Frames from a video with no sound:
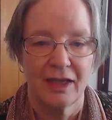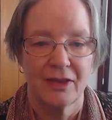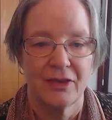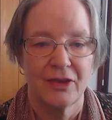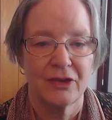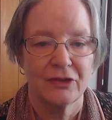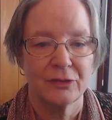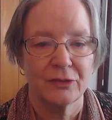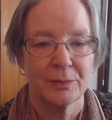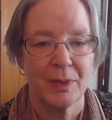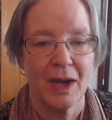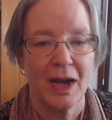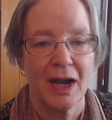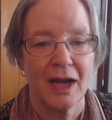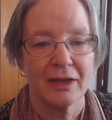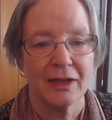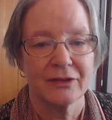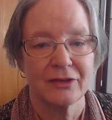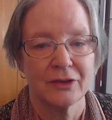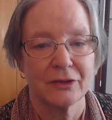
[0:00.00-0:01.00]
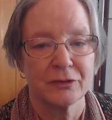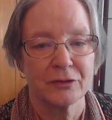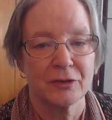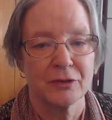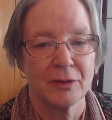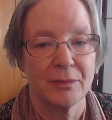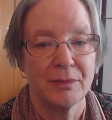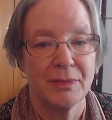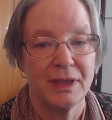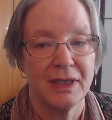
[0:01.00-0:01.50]
"This box is
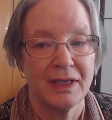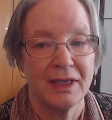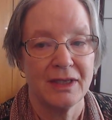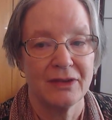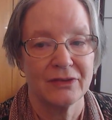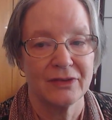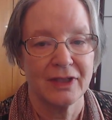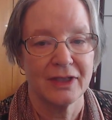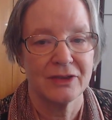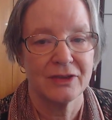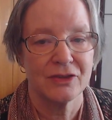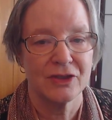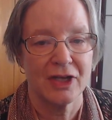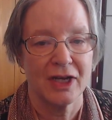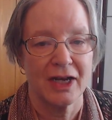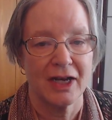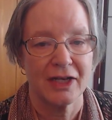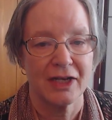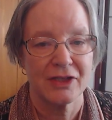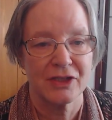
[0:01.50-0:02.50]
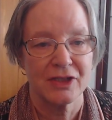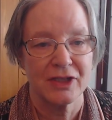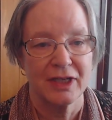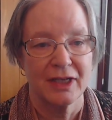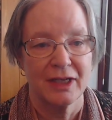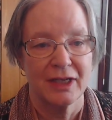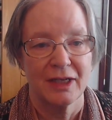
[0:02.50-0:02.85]
from me," said Josh,